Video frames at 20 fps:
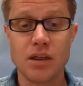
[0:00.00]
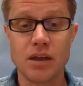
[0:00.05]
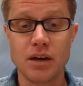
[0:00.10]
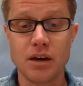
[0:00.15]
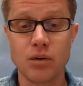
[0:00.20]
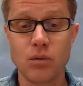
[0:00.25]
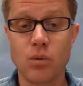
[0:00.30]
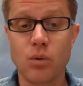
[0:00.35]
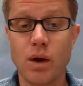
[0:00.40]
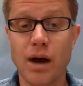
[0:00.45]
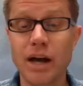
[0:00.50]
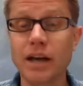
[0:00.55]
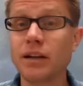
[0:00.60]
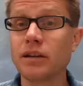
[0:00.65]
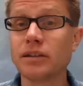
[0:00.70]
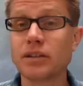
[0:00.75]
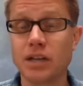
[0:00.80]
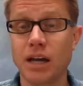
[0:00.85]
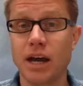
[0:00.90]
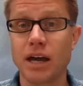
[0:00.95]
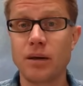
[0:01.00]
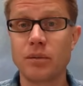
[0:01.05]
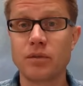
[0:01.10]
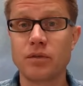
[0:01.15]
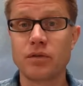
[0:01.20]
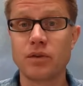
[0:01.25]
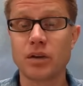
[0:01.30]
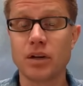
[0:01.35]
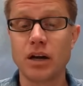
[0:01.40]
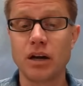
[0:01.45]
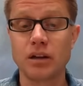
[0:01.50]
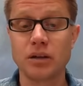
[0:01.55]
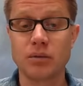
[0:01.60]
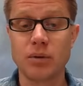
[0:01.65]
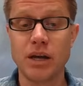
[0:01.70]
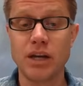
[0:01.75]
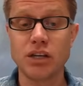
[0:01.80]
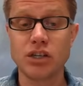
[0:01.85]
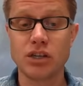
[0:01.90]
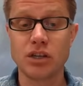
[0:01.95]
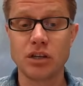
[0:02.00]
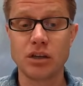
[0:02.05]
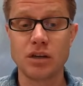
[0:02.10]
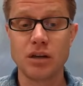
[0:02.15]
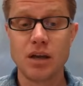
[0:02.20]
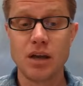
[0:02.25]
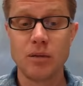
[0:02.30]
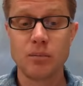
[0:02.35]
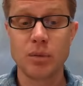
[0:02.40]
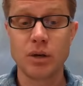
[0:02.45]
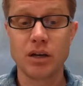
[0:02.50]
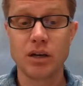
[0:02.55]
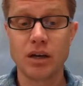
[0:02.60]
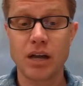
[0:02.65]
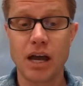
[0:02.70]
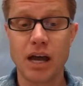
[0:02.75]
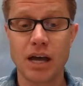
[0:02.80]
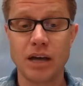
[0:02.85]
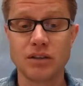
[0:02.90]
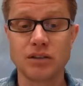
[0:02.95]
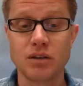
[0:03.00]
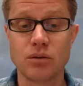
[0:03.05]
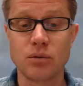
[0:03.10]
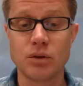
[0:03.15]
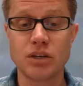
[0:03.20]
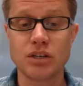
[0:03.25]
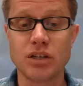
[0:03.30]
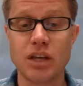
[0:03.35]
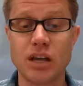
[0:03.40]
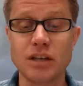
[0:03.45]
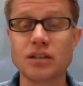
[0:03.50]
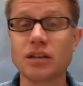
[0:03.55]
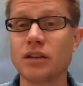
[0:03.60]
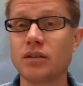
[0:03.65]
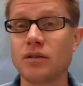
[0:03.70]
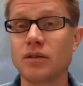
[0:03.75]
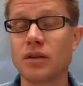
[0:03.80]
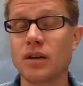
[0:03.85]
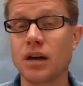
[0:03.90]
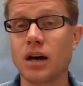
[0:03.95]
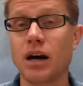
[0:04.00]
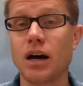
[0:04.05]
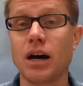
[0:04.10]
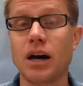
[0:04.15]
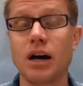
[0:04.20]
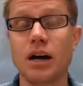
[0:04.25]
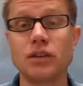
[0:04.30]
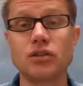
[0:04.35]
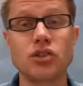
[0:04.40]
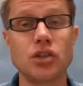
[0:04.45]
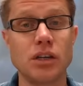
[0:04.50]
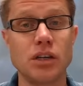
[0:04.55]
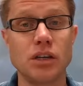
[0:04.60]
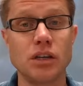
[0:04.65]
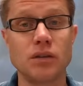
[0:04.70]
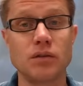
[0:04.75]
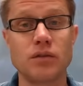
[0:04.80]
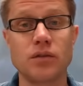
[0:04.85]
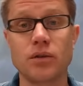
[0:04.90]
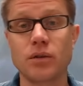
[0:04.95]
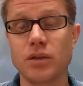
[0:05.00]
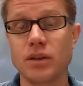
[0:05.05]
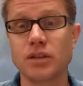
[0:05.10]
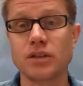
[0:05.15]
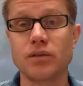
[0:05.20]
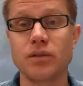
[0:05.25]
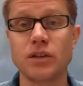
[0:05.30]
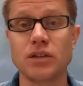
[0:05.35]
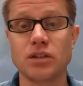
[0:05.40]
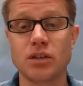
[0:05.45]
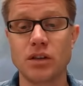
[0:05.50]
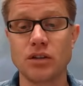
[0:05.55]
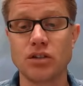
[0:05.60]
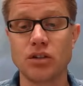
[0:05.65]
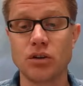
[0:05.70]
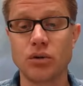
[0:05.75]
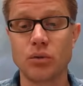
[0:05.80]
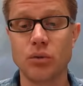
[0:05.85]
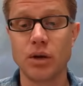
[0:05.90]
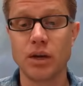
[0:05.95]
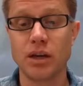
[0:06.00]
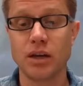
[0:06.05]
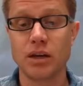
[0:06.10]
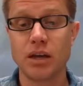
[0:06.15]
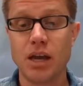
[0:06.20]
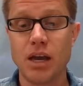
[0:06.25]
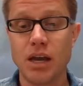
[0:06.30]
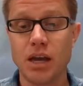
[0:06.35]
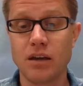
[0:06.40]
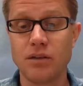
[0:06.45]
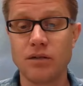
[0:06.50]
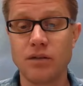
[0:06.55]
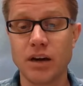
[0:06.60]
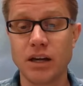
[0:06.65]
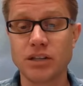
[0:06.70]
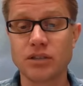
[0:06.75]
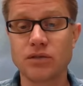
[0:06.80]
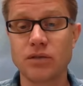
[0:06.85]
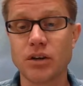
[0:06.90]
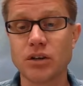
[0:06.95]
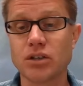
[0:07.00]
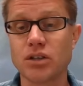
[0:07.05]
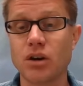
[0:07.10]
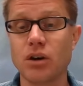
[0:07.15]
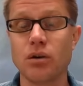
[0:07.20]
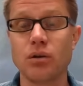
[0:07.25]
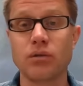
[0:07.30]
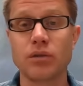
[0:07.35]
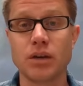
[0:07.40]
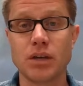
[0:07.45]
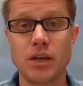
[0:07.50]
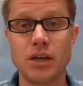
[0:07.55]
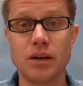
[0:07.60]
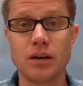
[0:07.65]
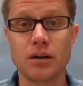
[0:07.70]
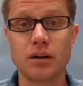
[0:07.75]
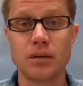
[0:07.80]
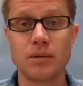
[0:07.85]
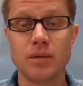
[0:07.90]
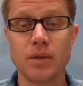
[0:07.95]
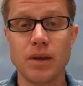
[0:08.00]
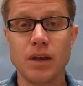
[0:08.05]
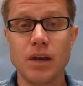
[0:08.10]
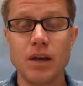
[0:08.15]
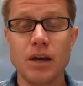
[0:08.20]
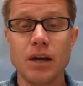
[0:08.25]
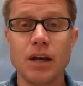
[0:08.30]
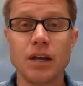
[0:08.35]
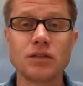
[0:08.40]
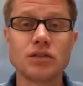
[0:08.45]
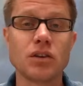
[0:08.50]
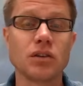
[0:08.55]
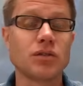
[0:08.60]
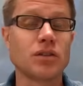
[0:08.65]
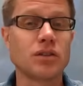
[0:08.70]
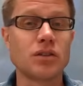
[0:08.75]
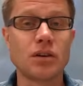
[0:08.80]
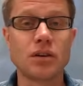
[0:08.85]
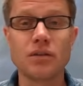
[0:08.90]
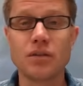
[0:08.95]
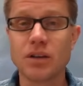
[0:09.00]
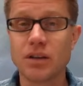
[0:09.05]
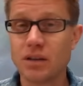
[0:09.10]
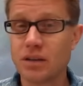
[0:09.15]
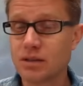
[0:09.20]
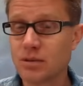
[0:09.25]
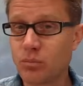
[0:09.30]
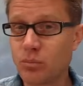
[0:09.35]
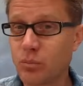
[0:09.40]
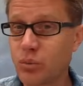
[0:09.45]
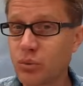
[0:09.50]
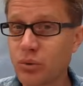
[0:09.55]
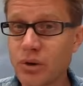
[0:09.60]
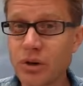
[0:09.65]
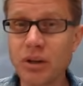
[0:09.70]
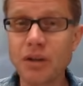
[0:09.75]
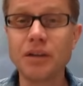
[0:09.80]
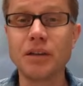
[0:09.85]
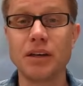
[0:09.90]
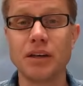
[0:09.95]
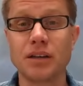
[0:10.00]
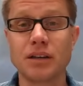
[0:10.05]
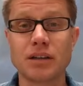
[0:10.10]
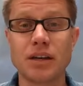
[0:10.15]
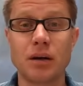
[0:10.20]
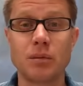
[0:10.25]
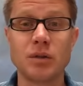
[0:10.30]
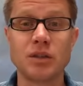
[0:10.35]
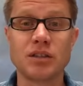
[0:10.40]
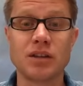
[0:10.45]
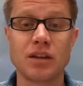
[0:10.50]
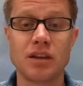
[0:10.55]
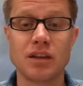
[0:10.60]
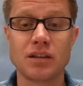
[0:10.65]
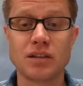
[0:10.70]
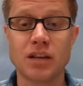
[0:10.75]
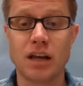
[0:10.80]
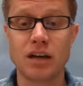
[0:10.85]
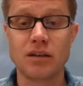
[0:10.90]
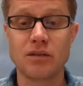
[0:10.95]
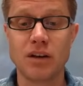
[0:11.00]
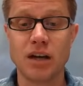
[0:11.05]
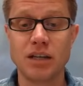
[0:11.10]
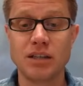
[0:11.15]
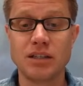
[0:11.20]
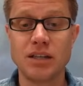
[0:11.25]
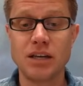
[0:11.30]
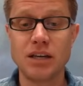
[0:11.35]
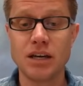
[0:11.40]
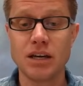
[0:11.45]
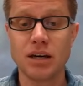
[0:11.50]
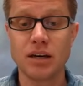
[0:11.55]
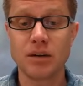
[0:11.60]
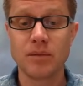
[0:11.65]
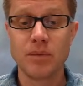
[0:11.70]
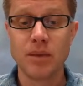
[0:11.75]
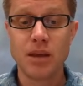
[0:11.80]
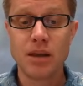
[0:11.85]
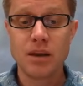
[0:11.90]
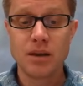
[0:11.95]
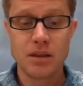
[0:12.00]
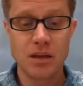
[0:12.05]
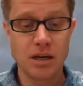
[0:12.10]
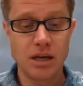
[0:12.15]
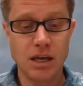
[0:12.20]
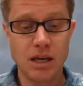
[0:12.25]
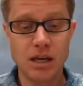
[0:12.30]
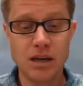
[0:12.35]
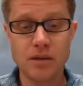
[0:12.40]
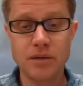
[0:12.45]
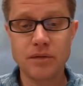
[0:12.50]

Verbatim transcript: the wild type for coloration, but it has the recessive uh, gene for this vestigial wing, and vice versa over here. And so Sturtevant, it's brilliant coming to this kind of idea that